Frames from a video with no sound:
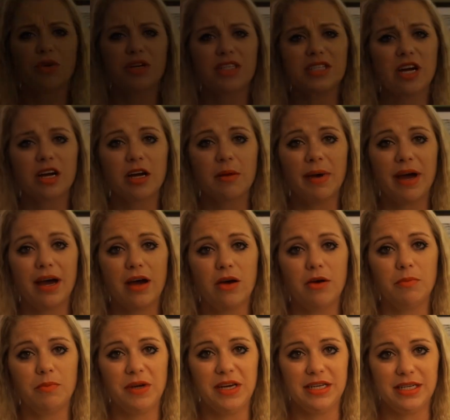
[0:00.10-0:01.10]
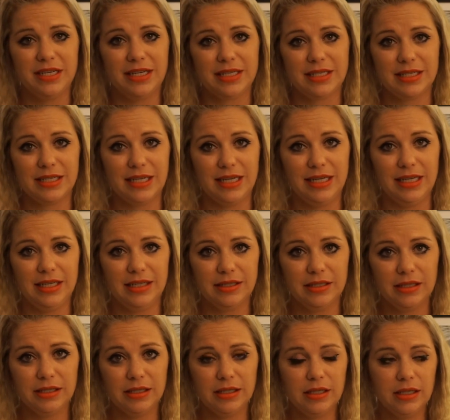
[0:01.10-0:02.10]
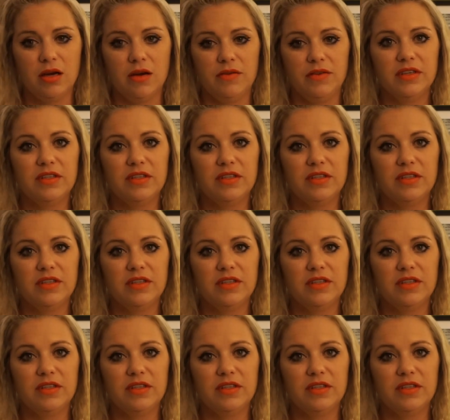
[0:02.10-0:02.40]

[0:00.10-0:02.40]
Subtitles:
I'll talk about PTSD.